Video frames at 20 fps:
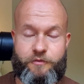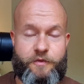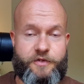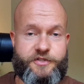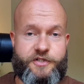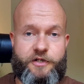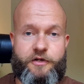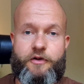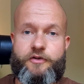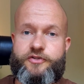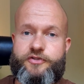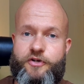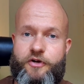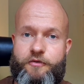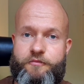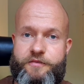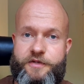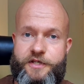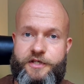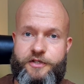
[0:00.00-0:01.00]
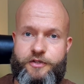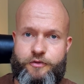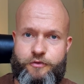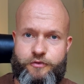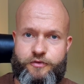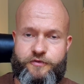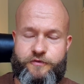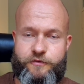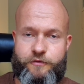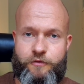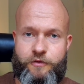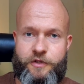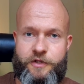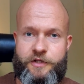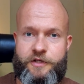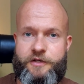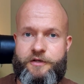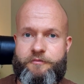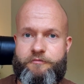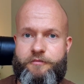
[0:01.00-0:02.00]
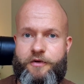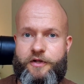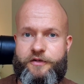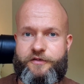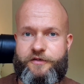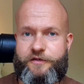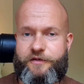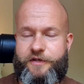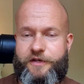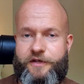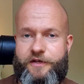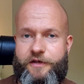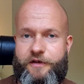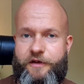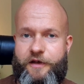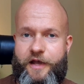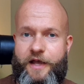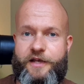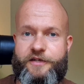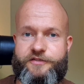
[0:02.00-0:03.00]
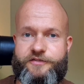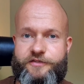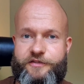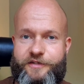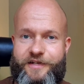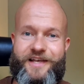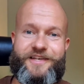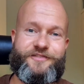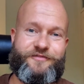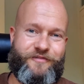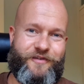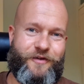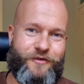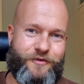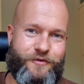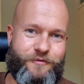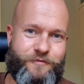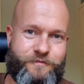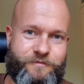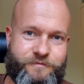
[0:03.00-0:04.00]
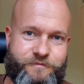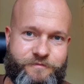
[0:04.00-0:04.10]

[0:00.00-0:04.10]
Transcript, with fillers: which can also be useful but uh, has less value.